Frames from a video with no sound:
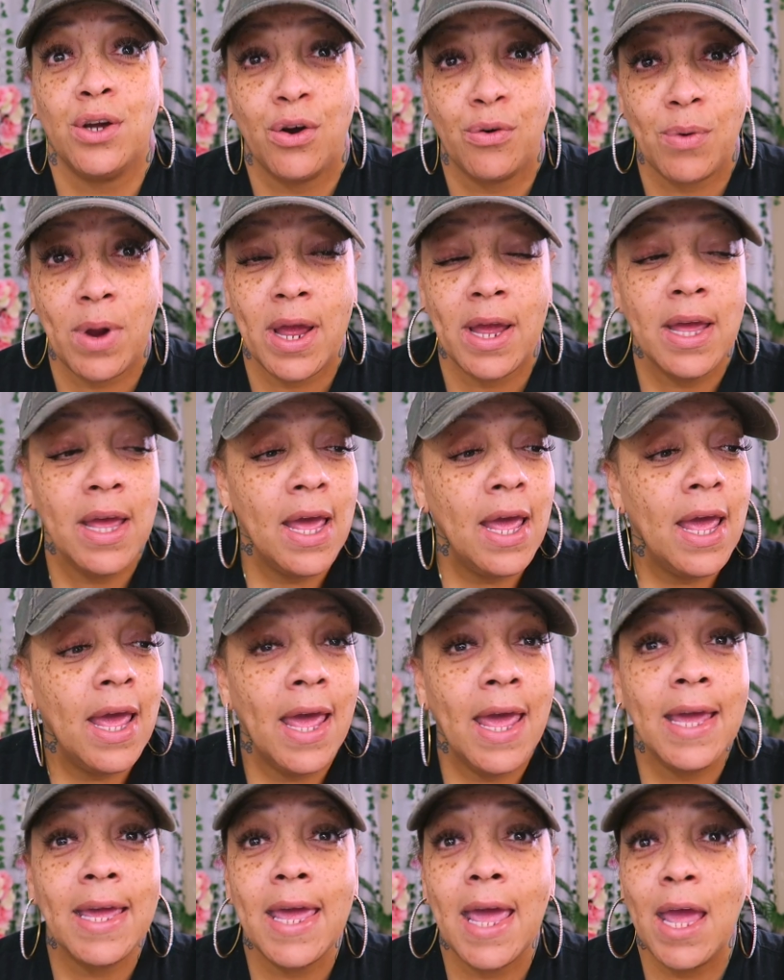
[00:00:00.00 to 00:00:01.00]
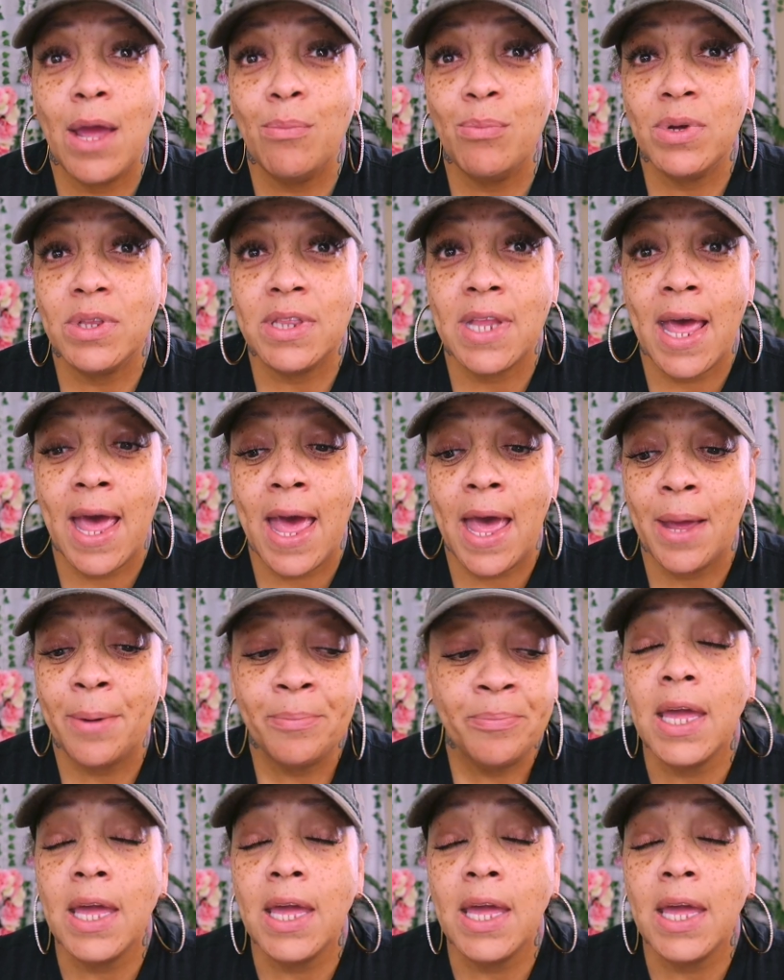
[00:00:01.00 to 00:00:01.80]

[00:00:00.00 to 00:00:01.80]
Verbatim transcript: All right, it came with that.